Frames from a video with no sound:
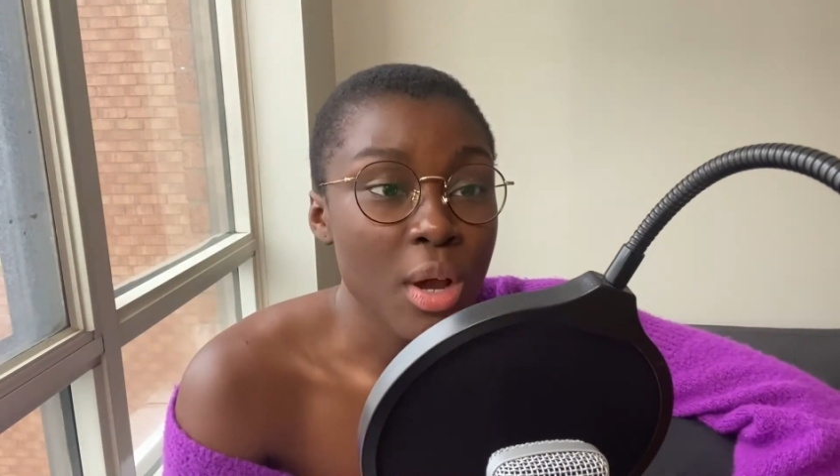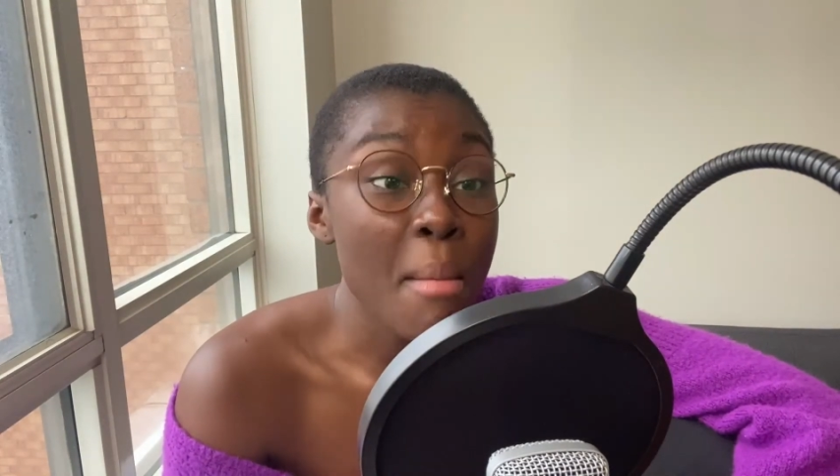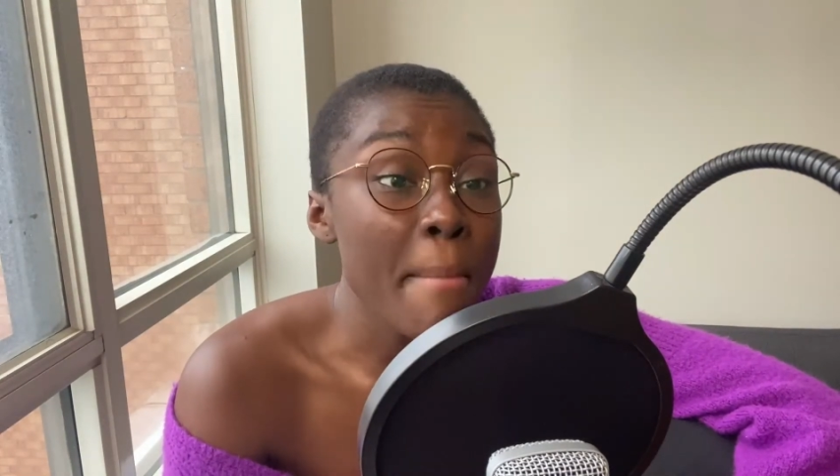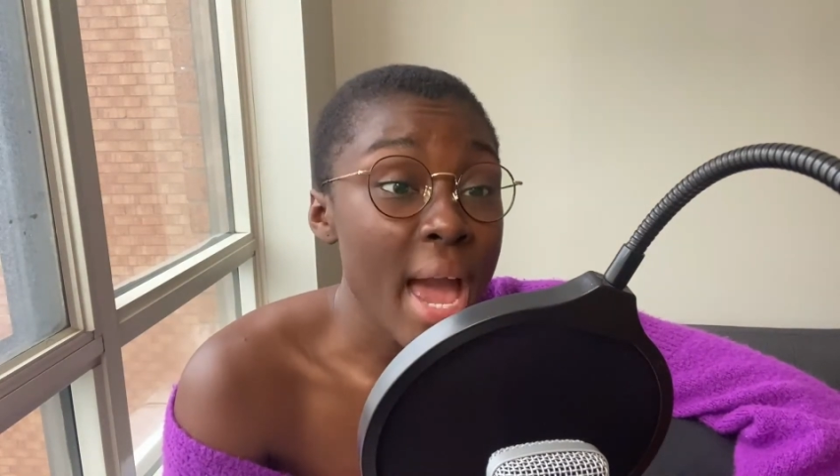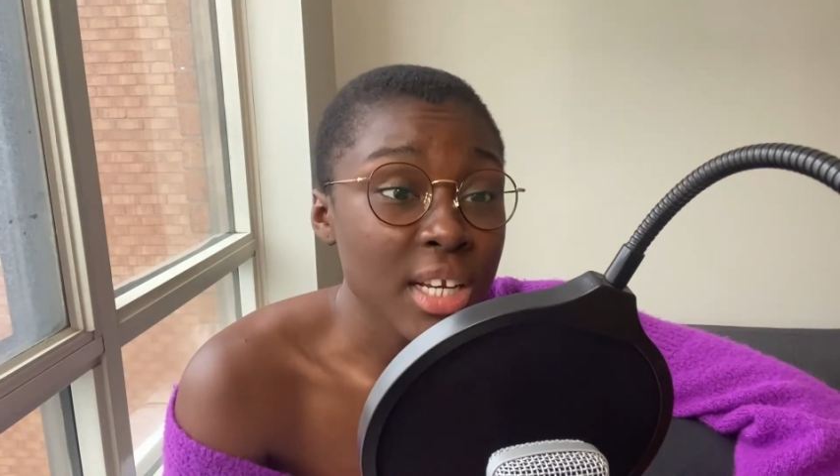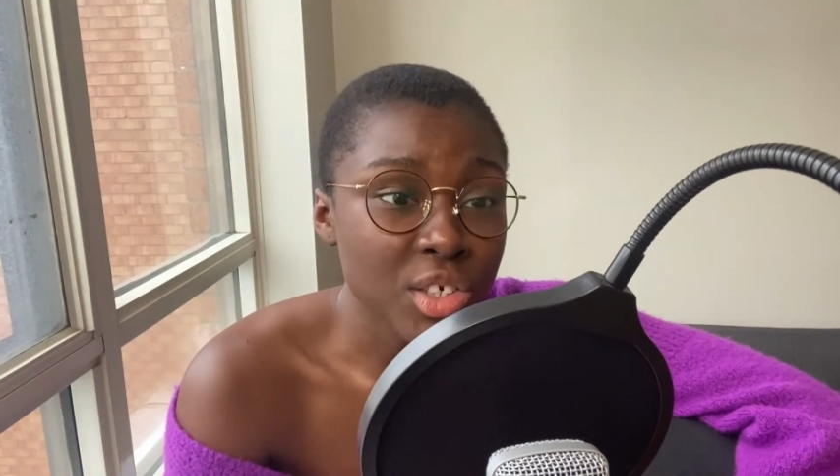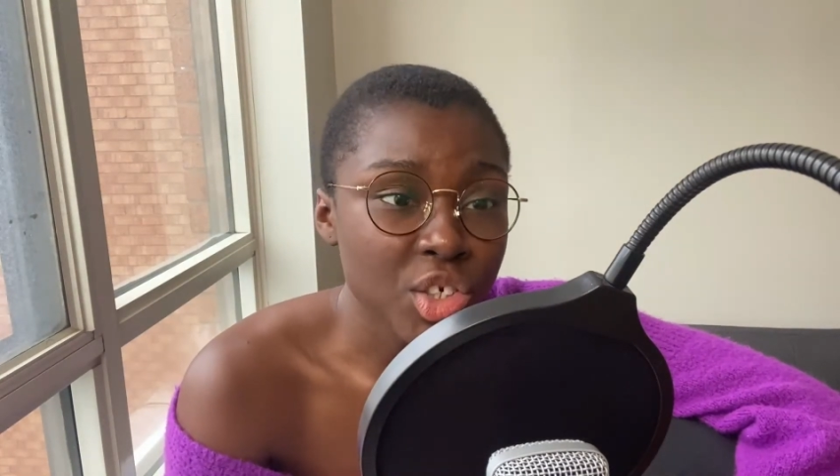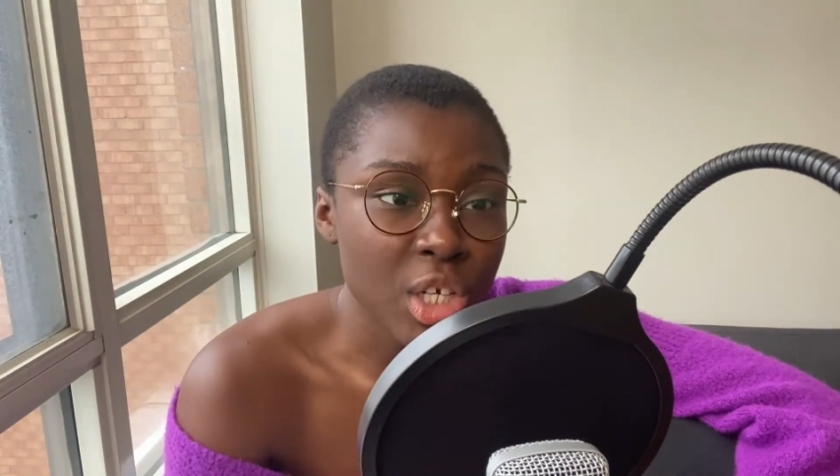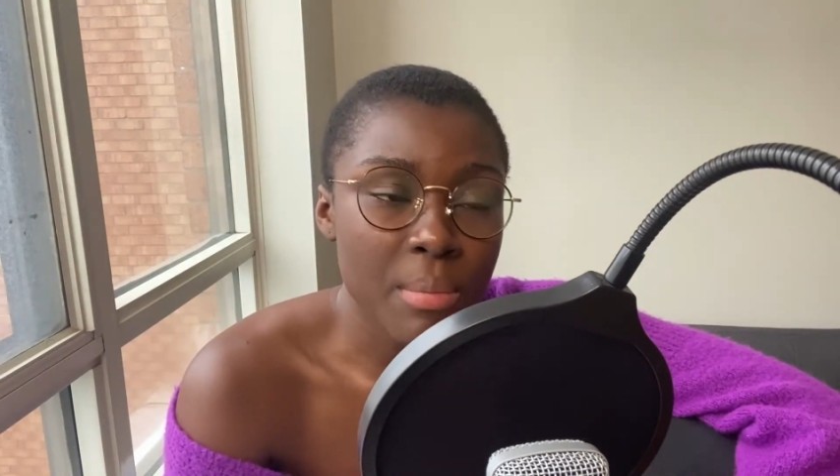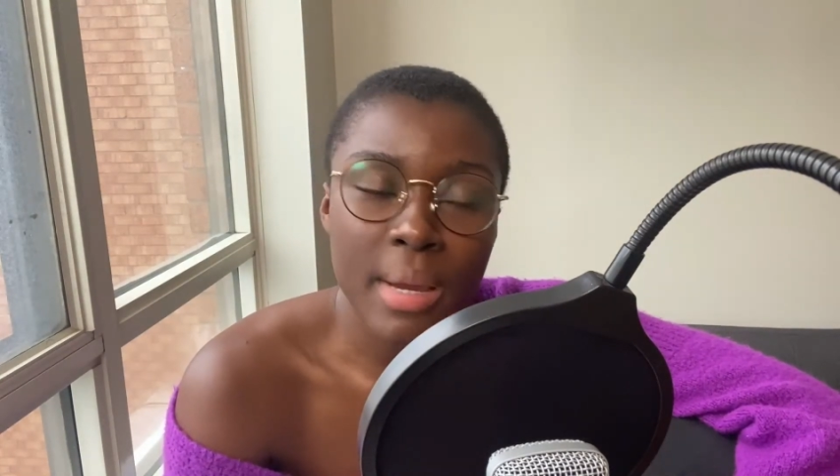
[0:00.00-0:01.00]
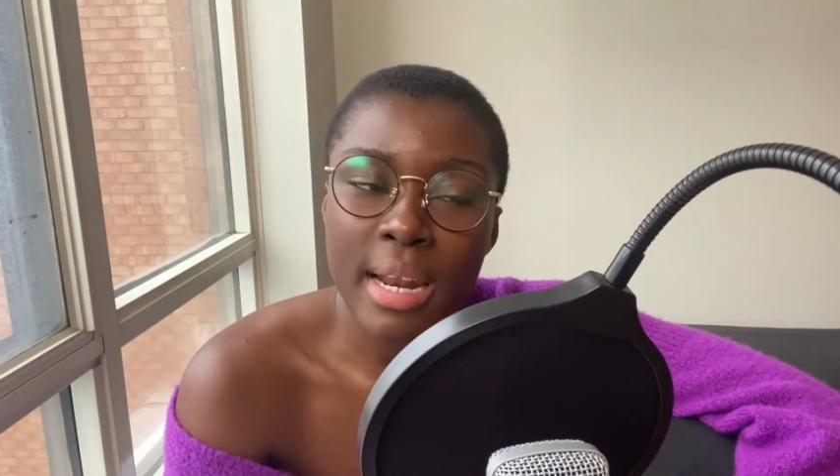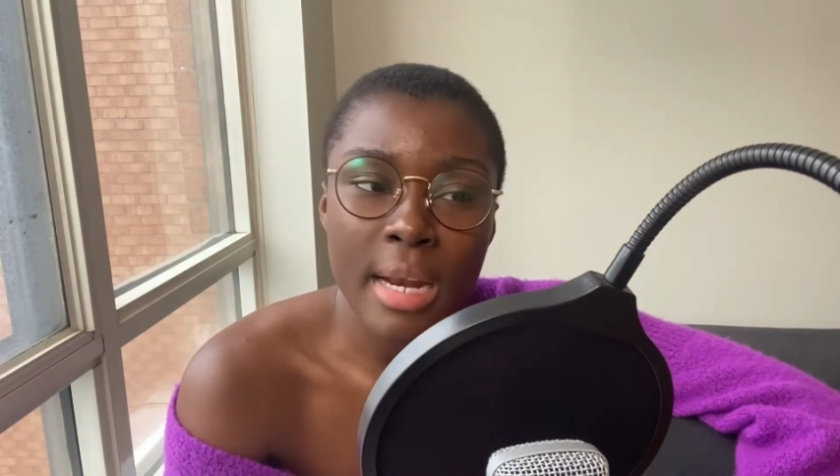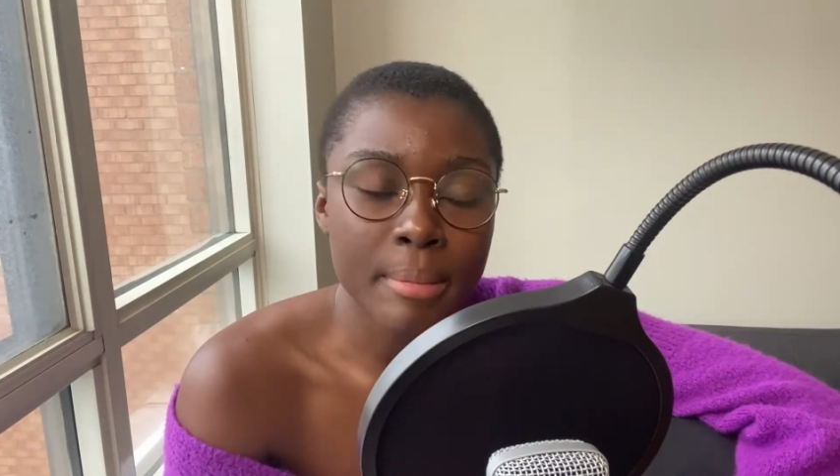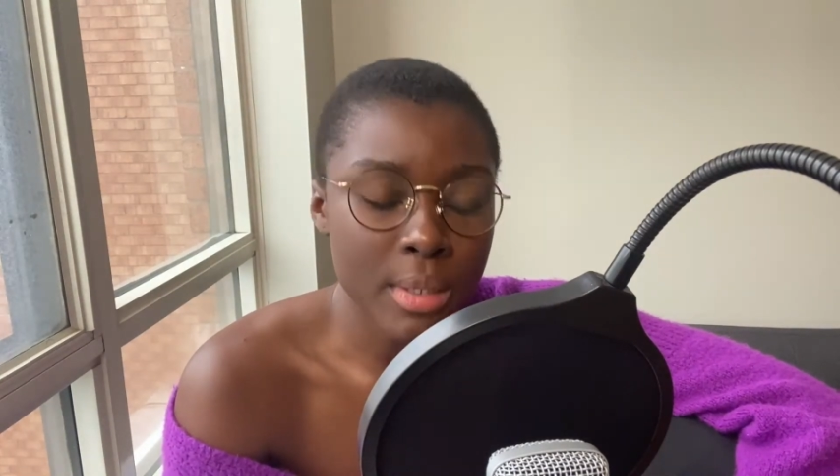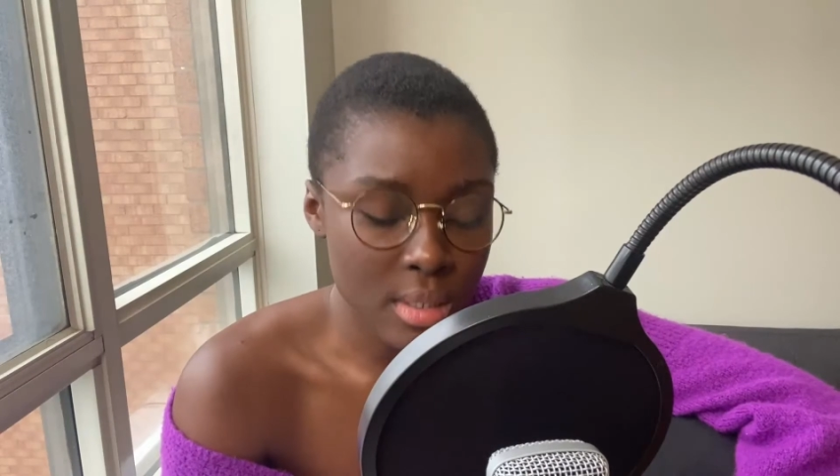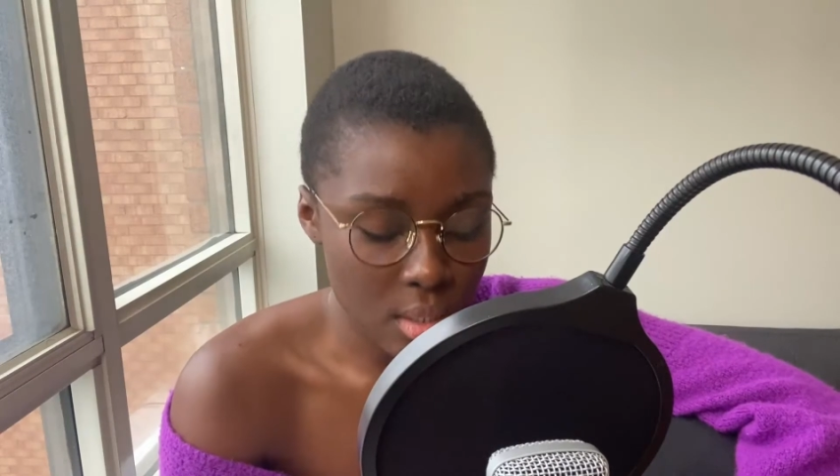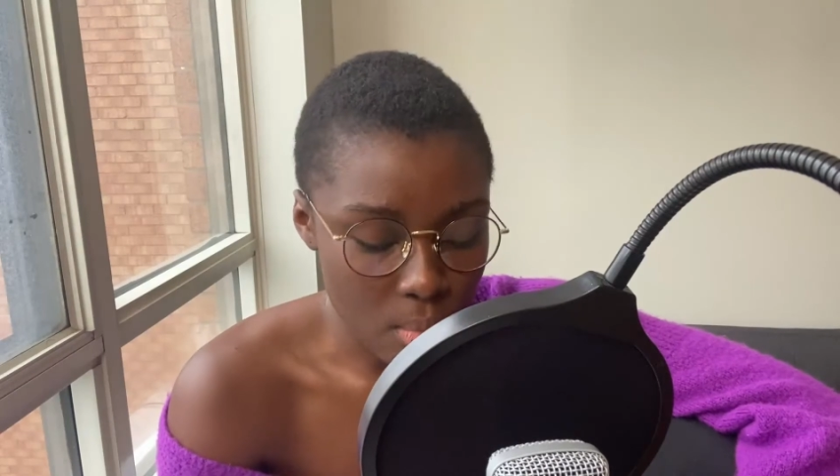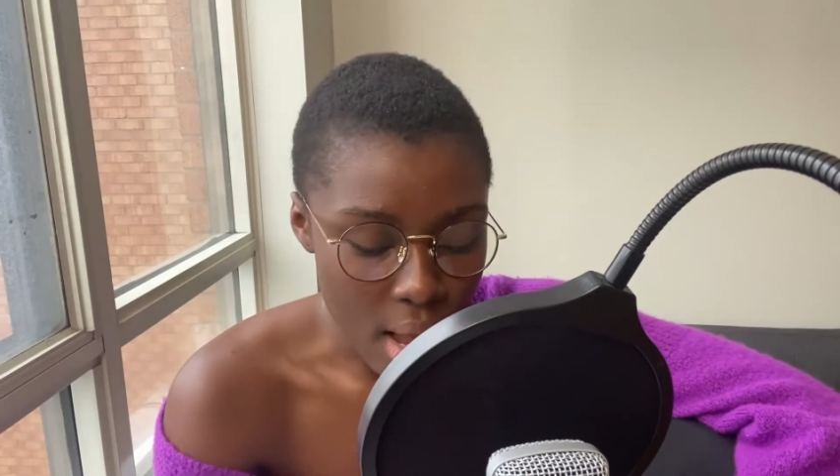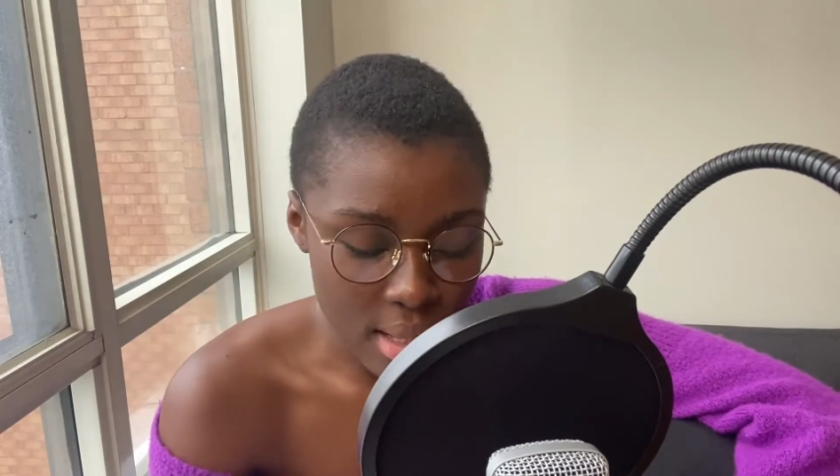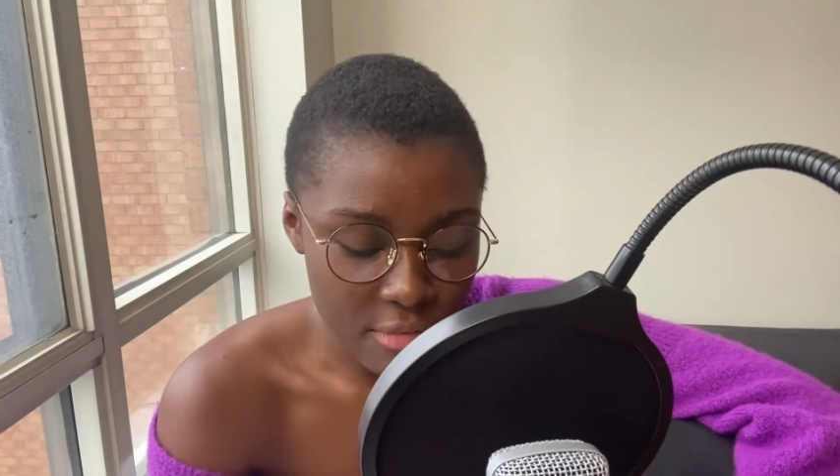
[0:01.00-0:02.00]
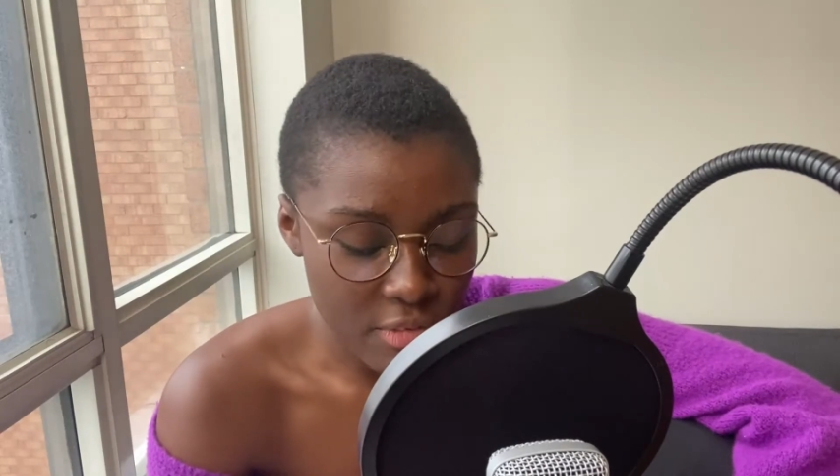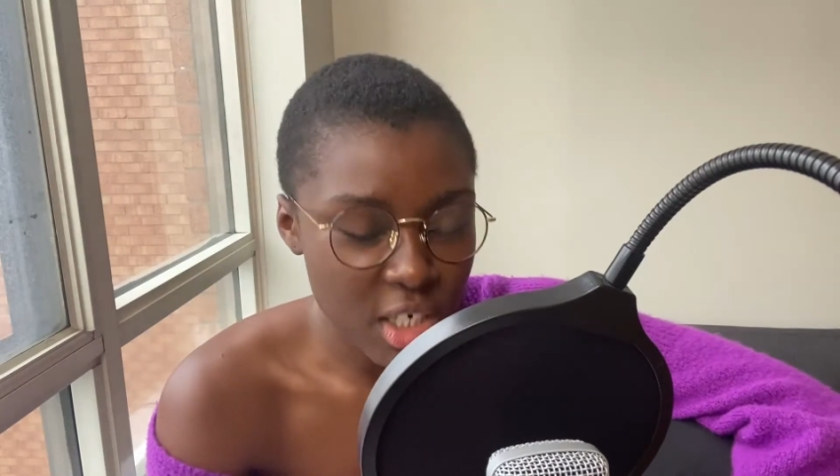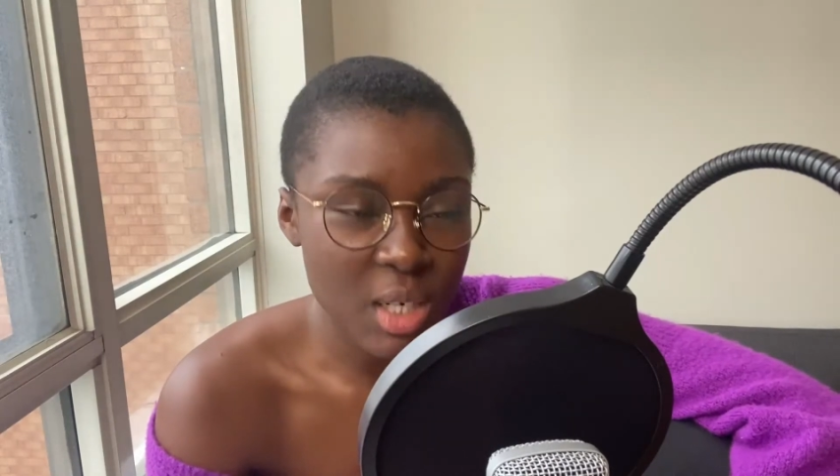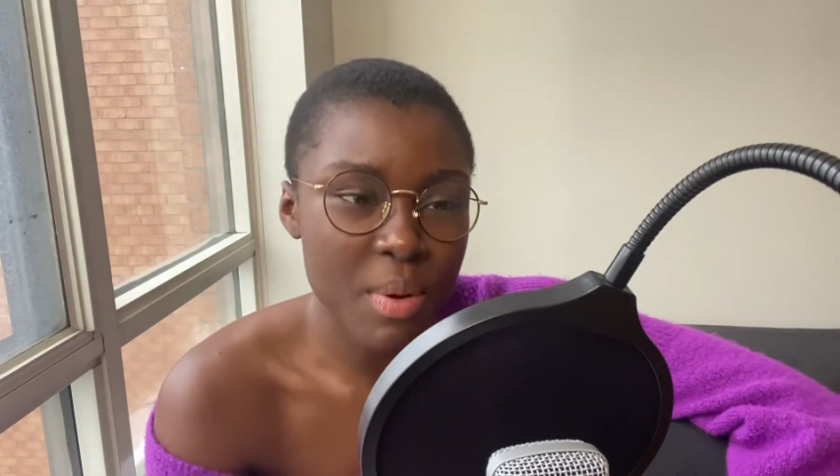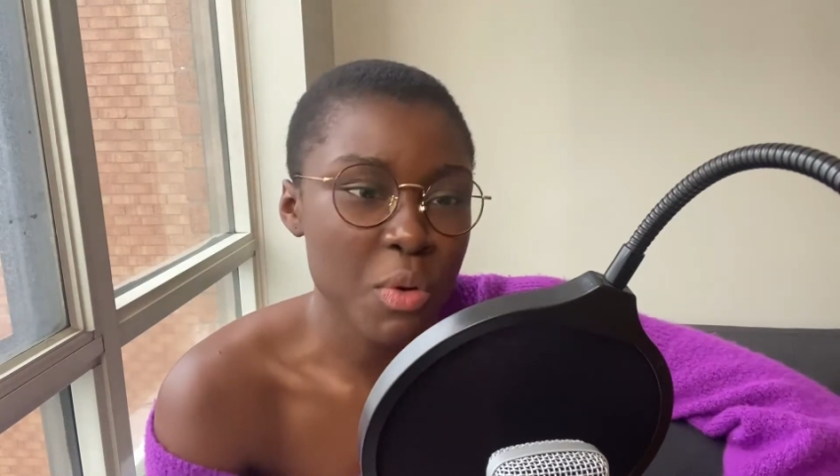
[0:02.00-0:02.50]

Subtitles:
companionship in animals as well, and friendship,